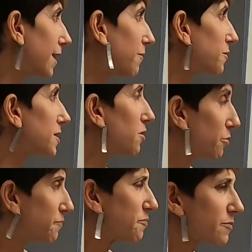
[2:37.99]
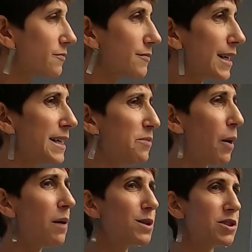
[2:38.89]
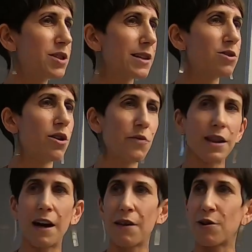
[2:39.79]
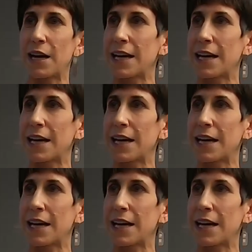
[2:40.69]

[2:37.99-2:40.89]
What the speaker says: So he published it along with other